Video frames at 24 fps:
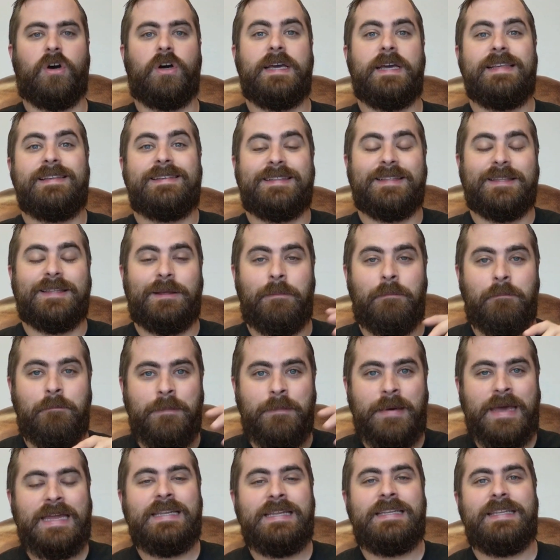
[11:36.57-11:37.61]

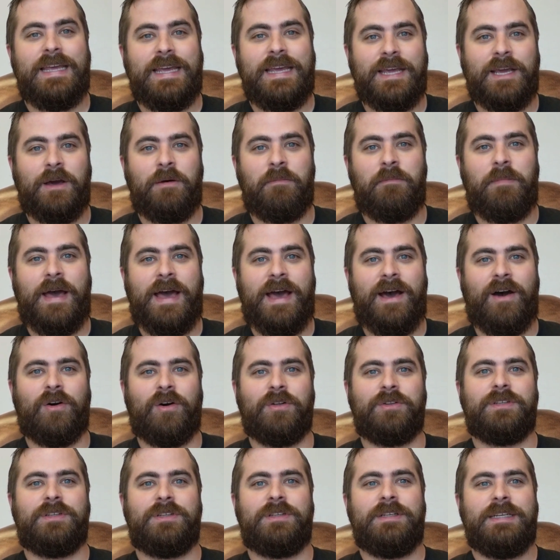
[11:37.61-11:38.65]
lamenting
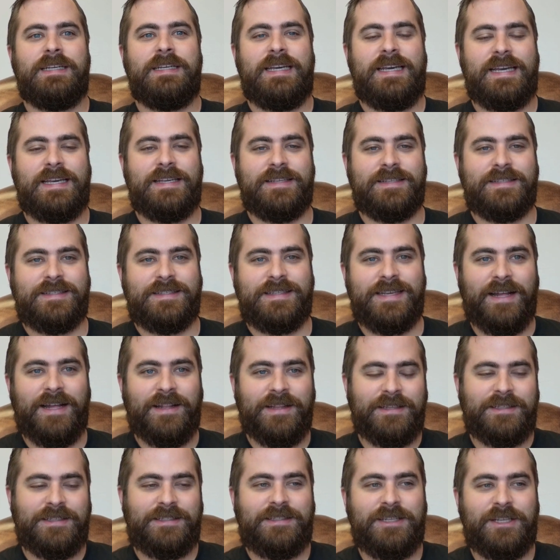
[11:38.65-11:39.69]
about his
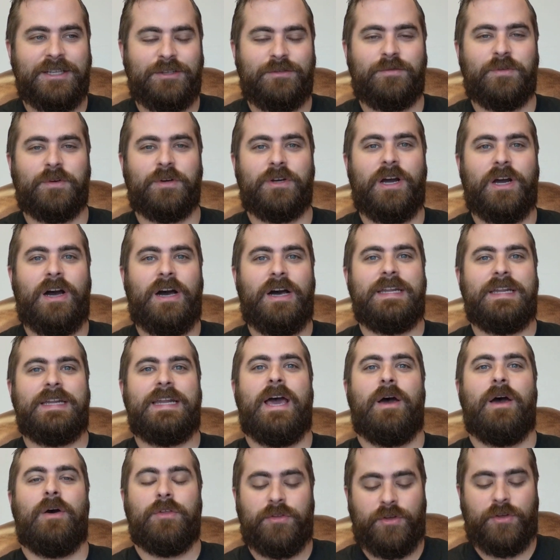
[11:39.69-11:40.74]
zealousness for God and
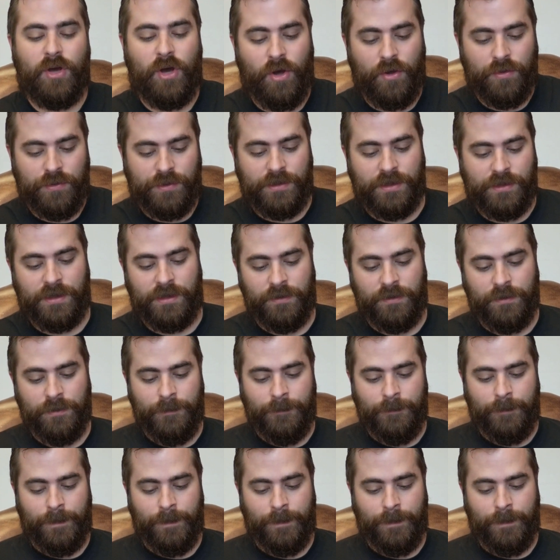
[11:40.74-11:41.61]
how it's causing